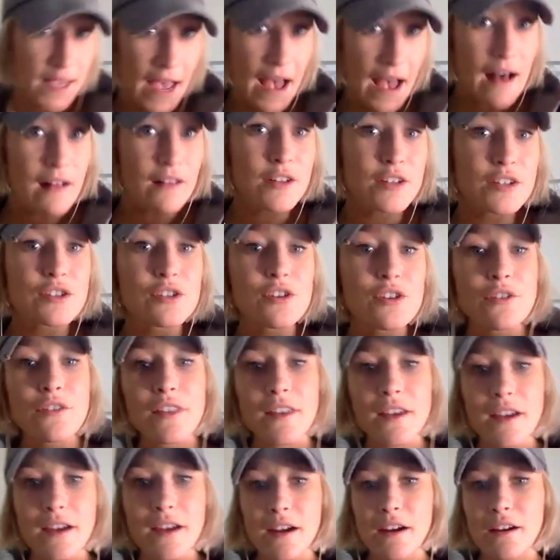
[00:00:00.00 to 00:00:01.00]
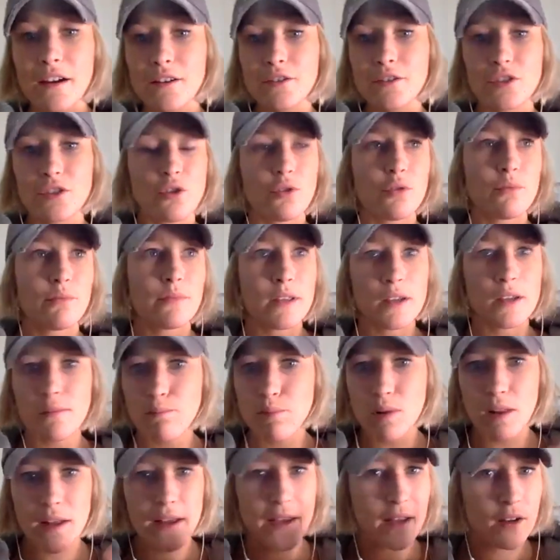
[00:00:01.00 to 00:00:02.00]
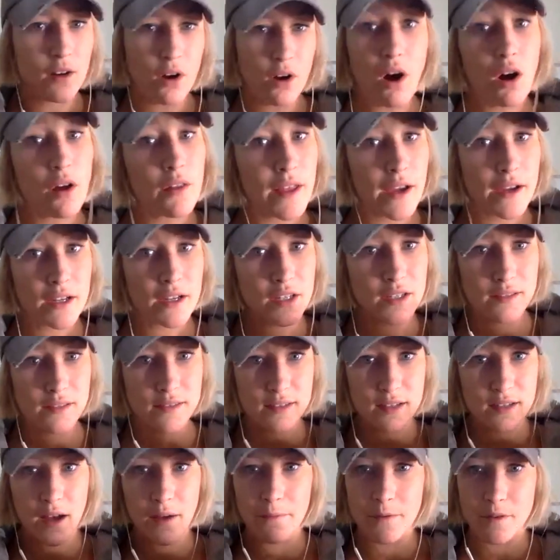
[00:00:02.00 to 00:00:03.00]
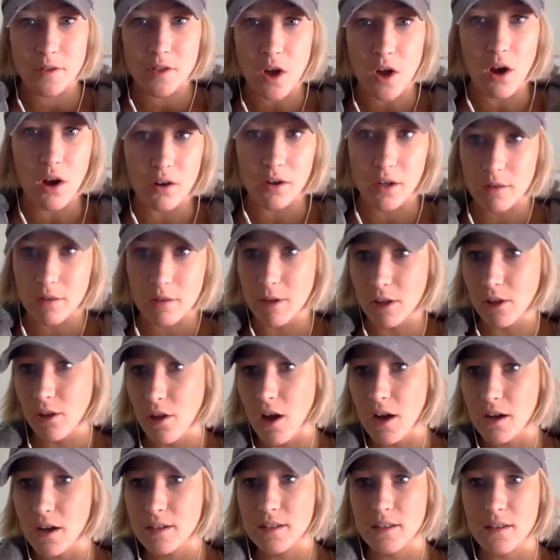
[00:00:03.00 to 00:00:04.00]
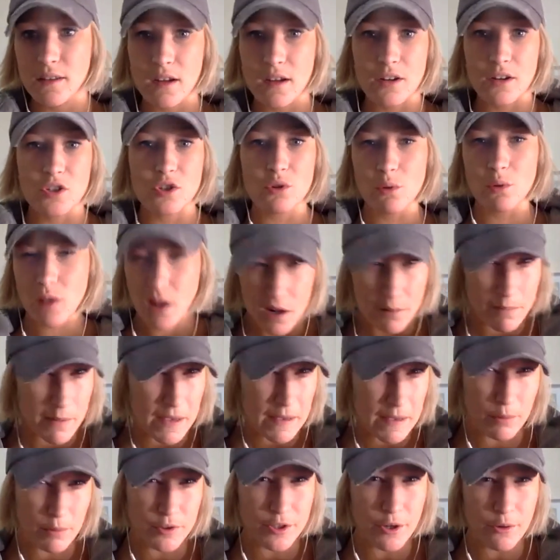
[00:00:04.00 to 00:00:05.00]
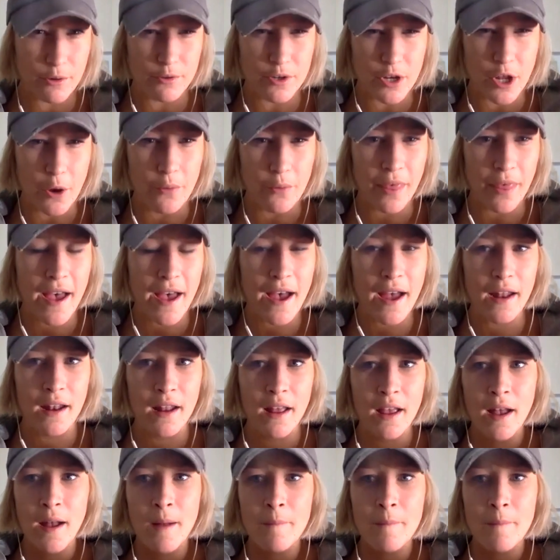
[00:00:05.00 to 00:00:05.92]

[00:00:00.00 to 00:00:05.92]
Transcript: calendar there, your meal plan, all that good stuff is all going to be locked in there. So a lot of people don't know that.